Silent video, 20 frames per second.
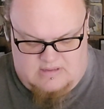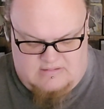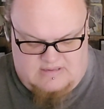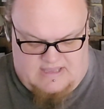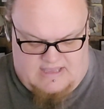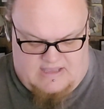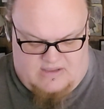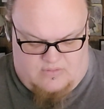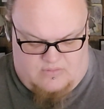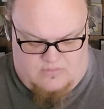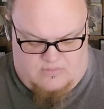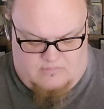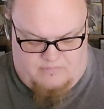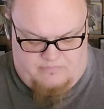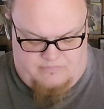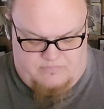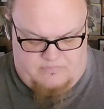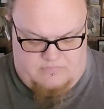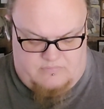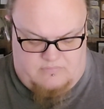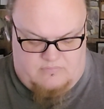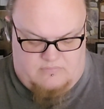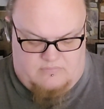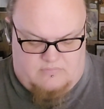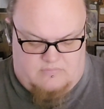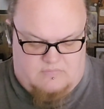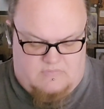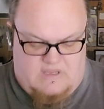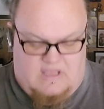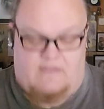Now,
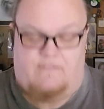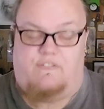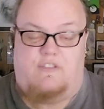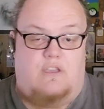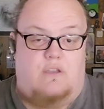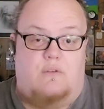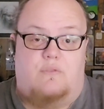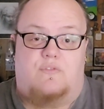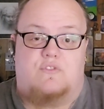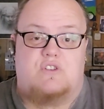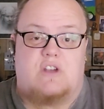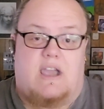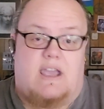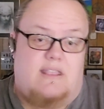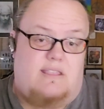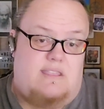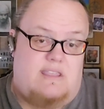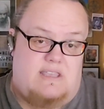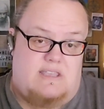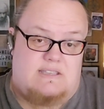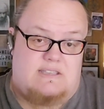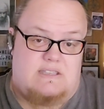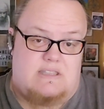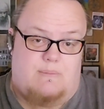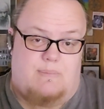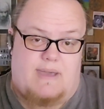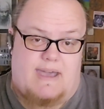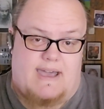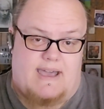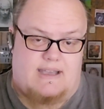if you've tried these in
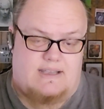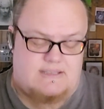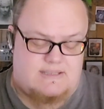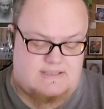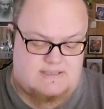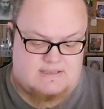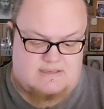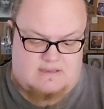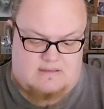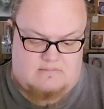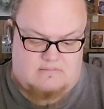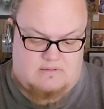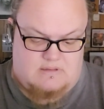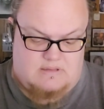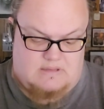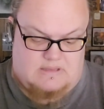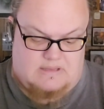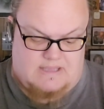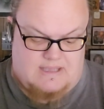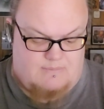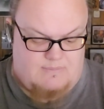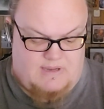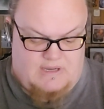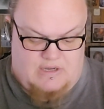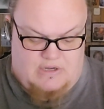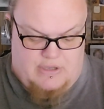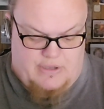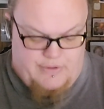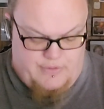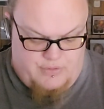the past, let
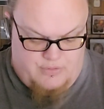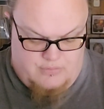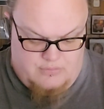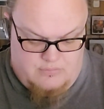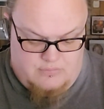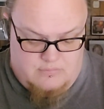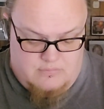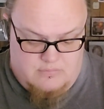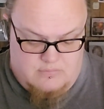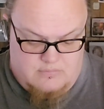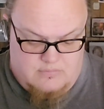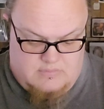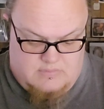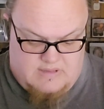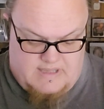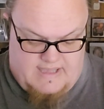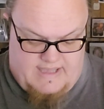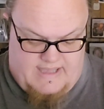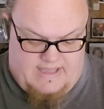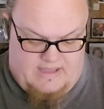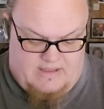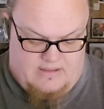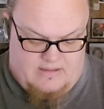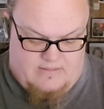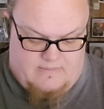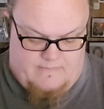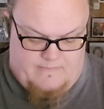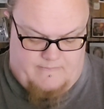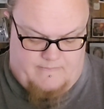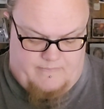me know, like,
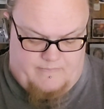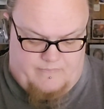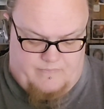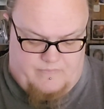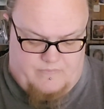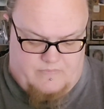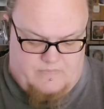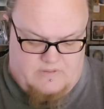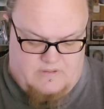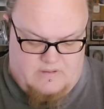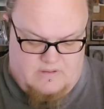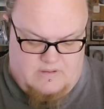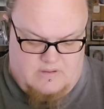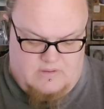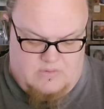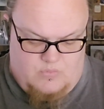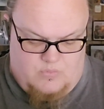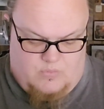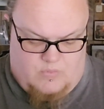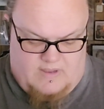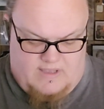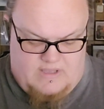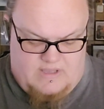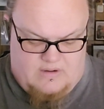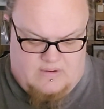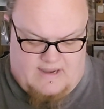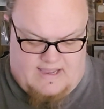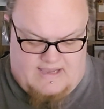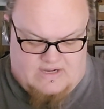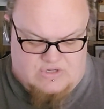what
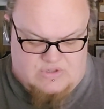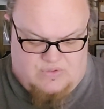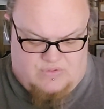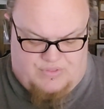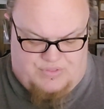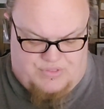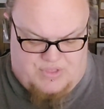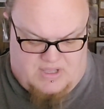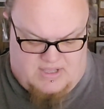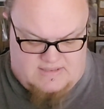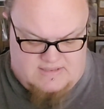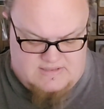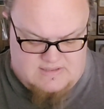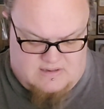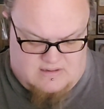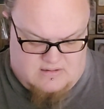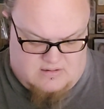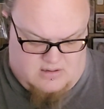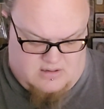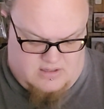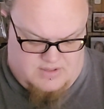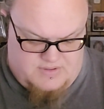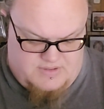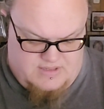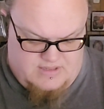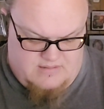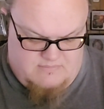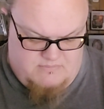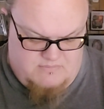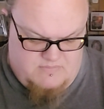your actual thoughts are on
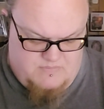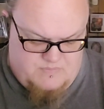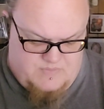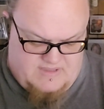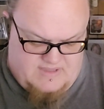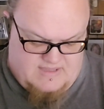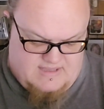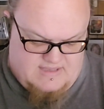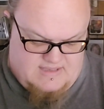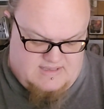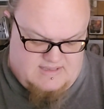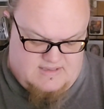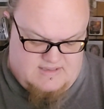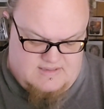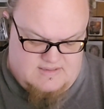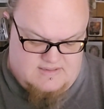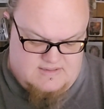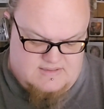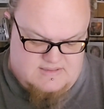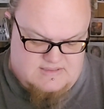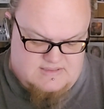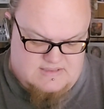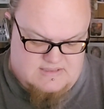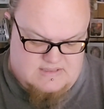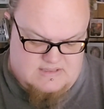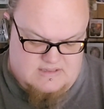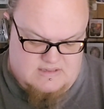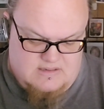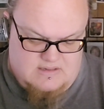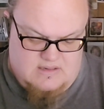them,
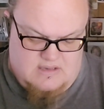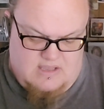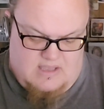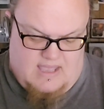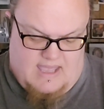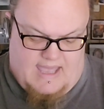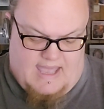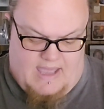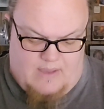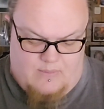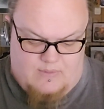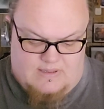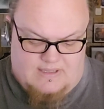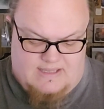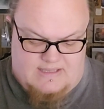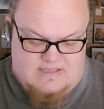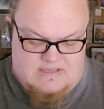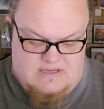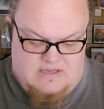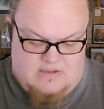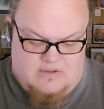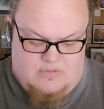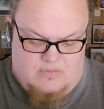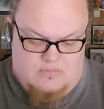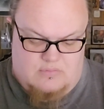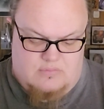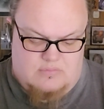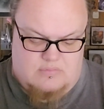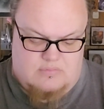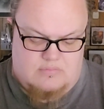because I would like to
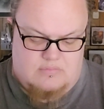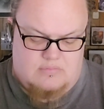know.